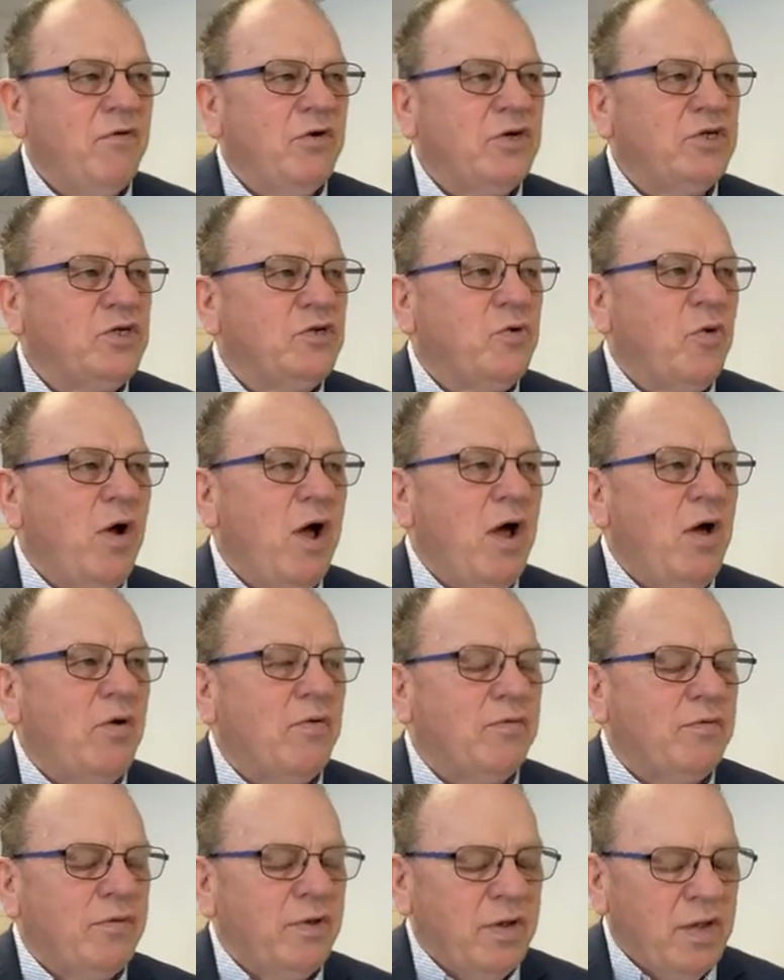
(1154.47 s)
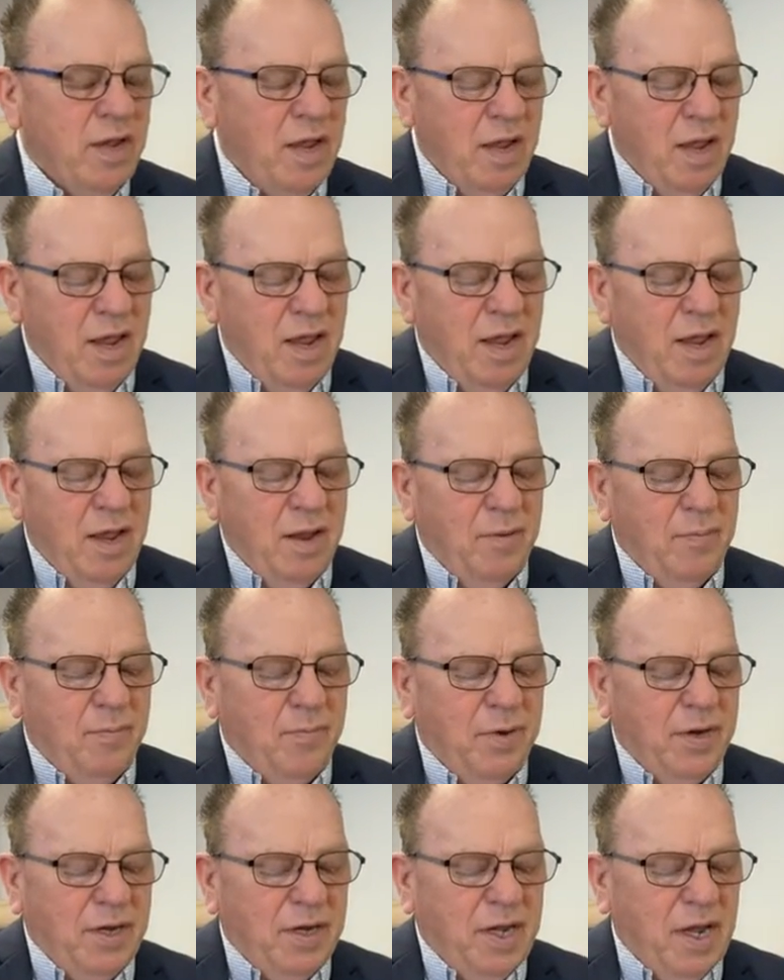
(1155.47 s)
Verse 12,
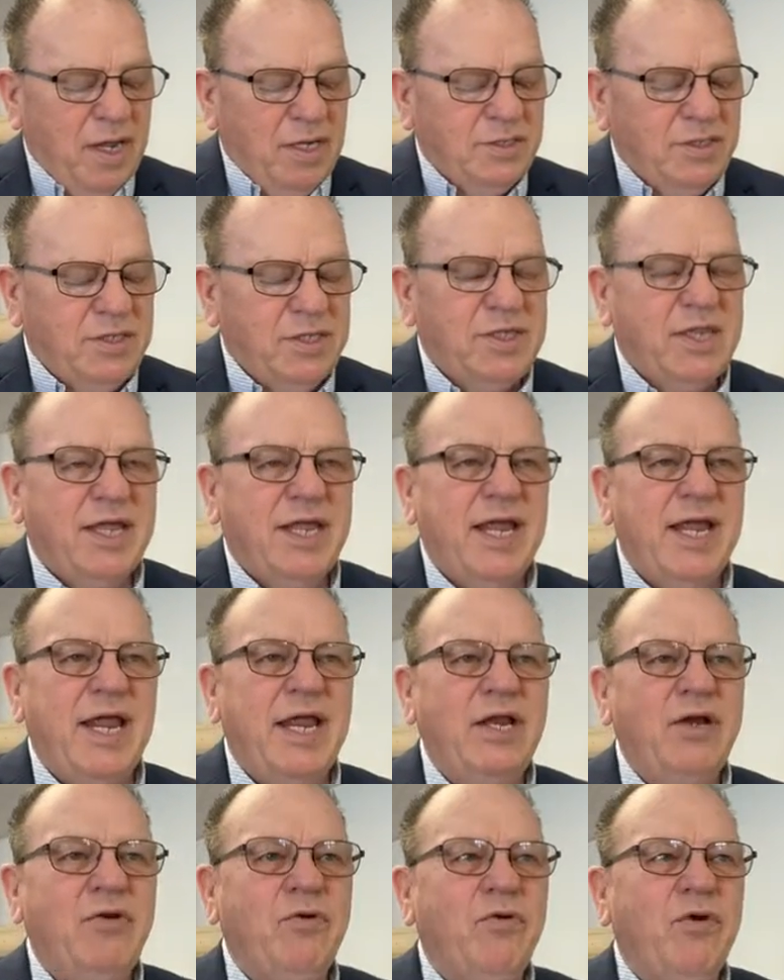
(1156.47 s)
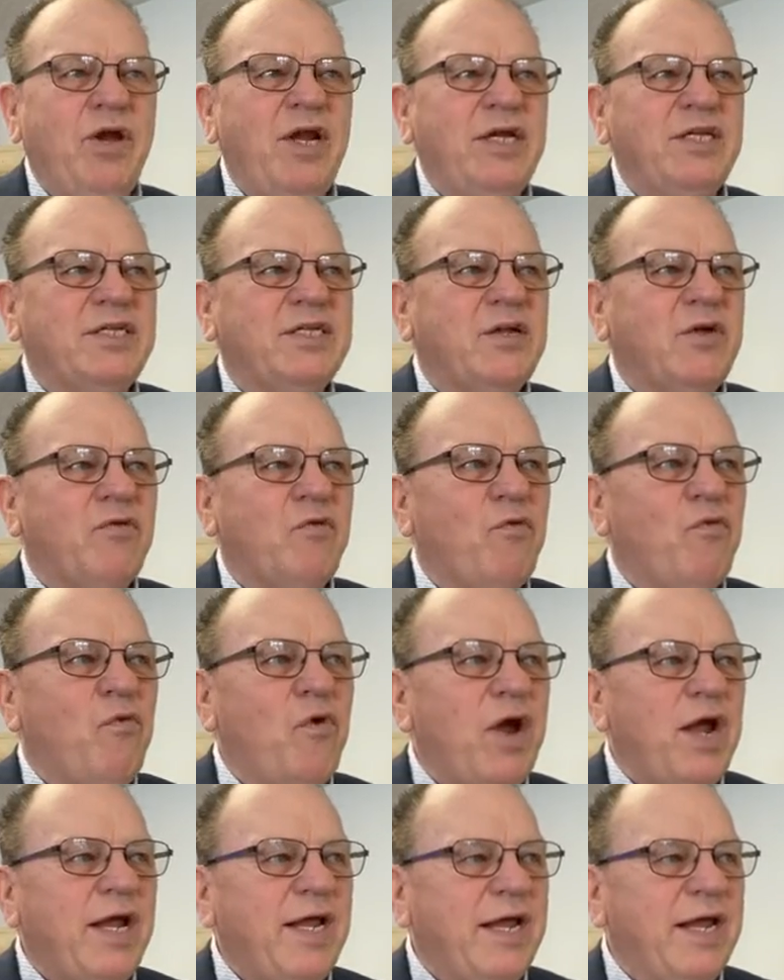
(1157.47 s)
because of the increase of
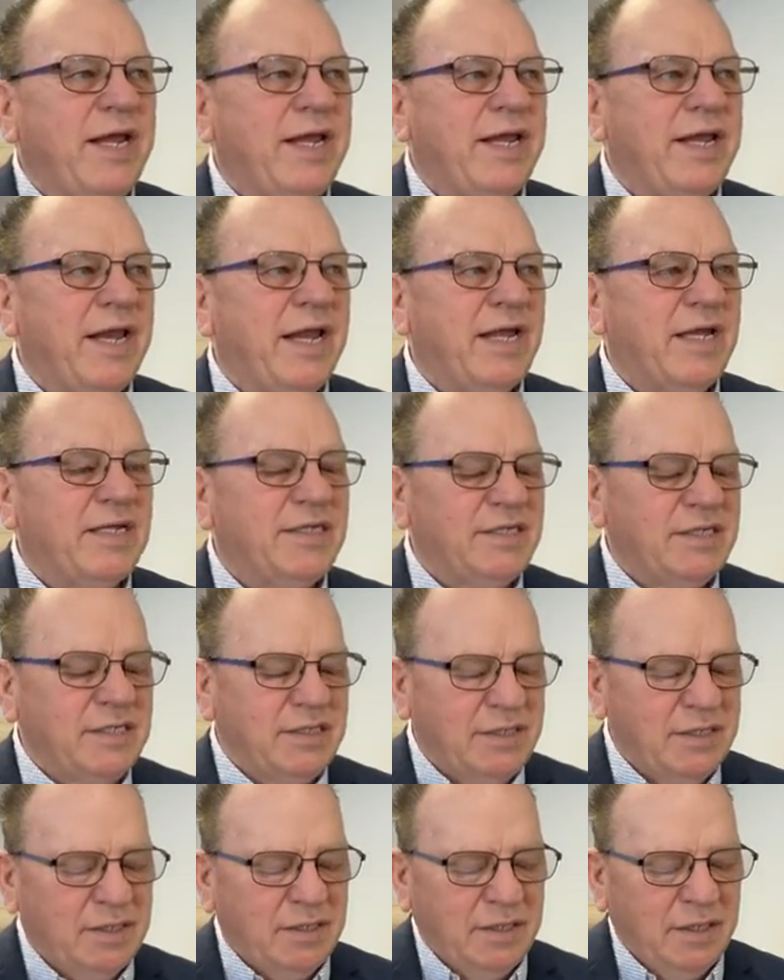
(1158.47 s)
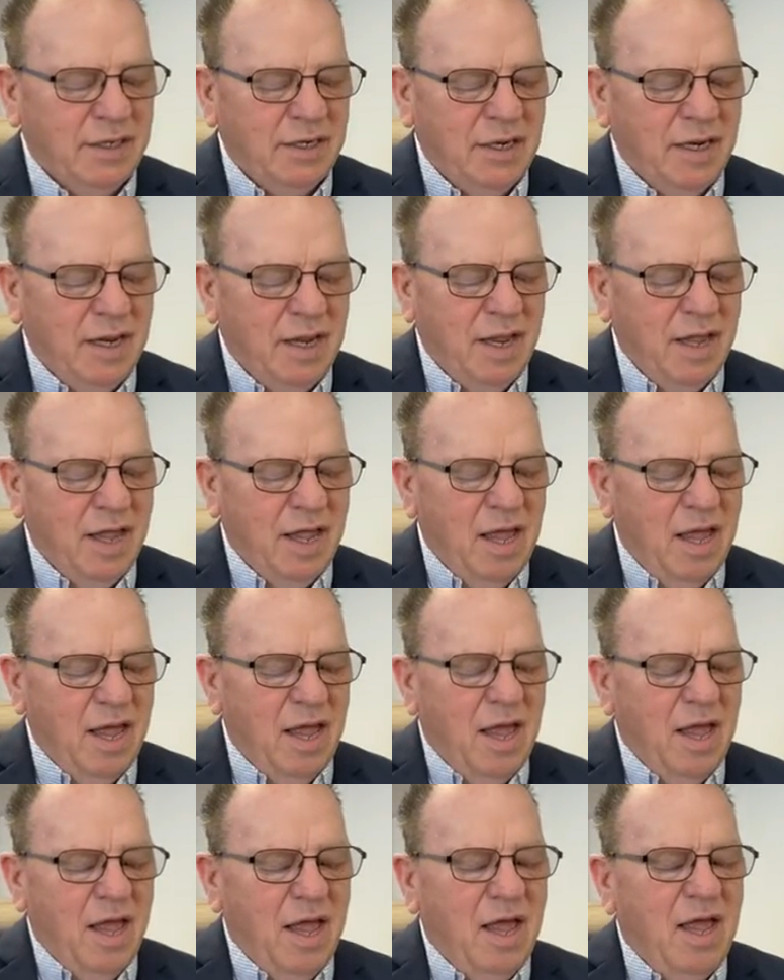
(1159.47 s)
wickedness,
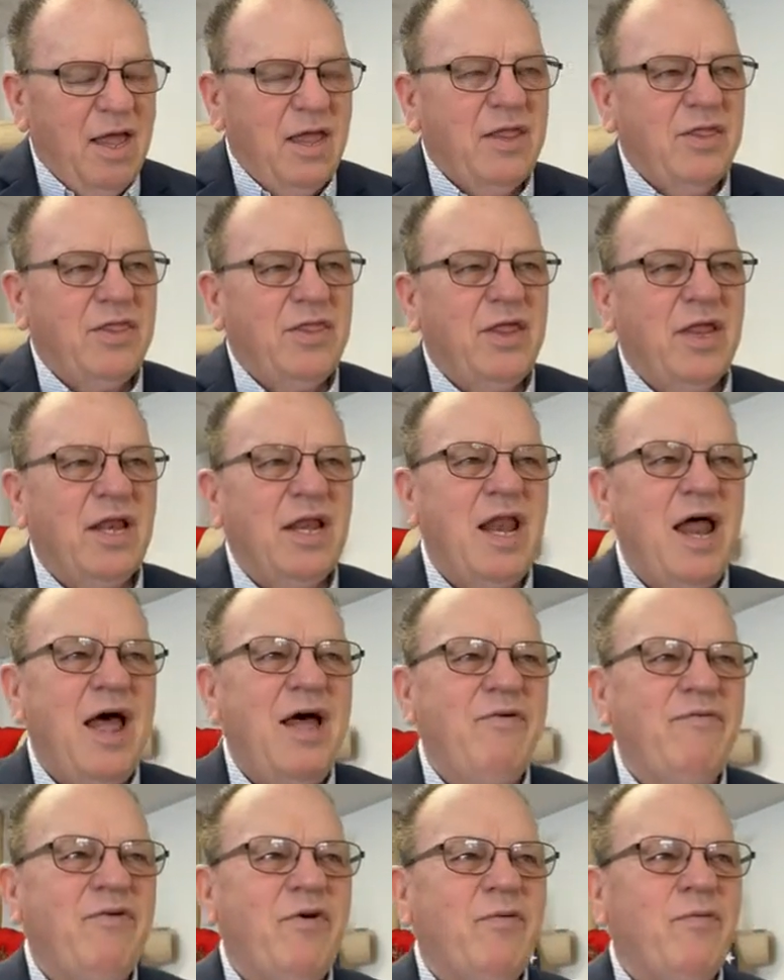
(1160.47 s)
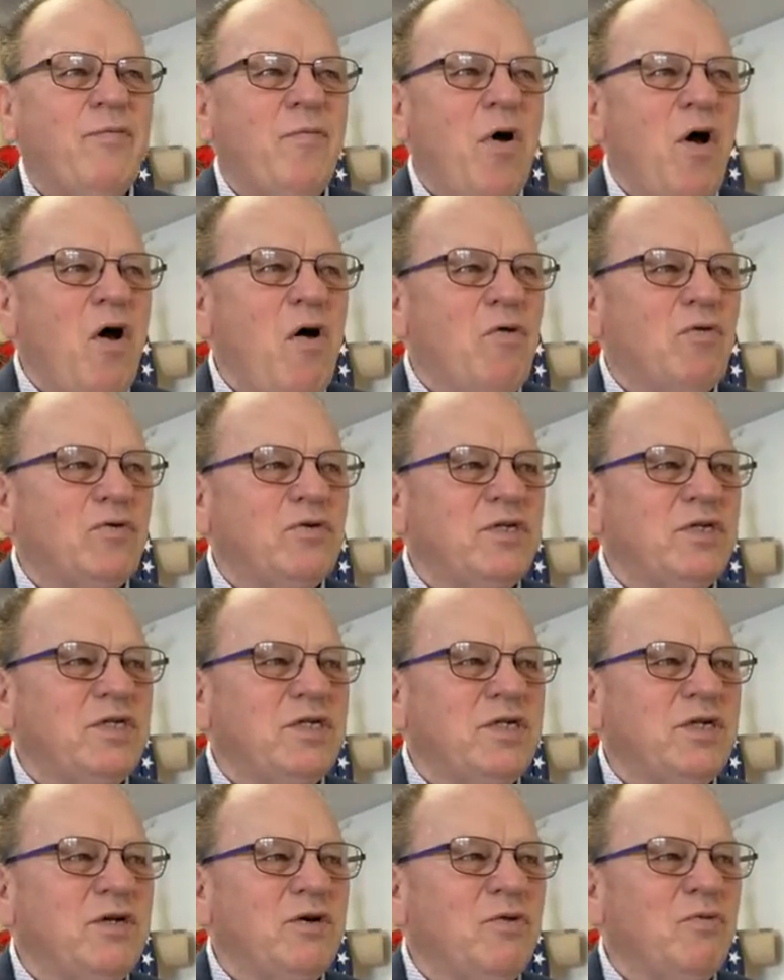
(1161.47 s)
the love of
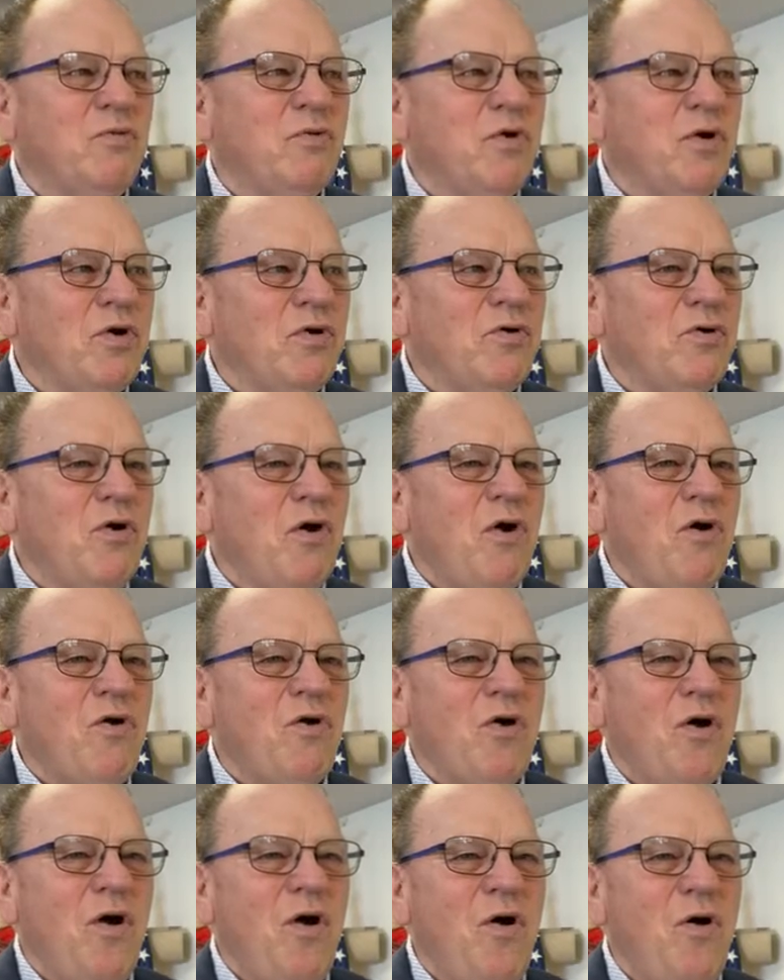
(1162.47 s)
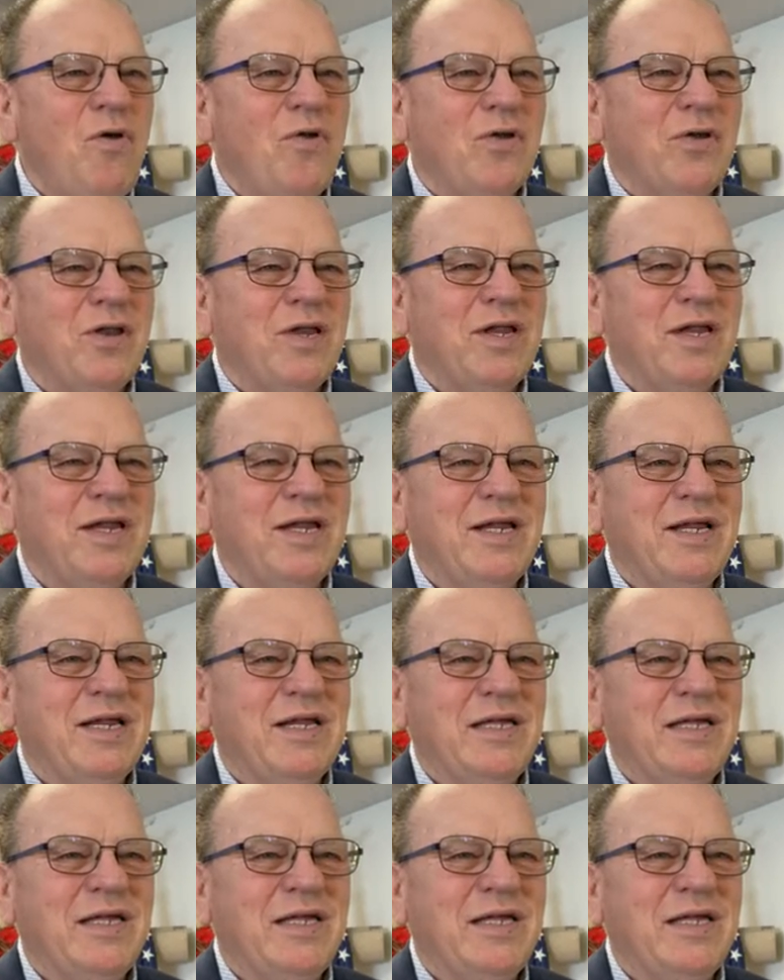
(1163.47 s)
most will grow cold.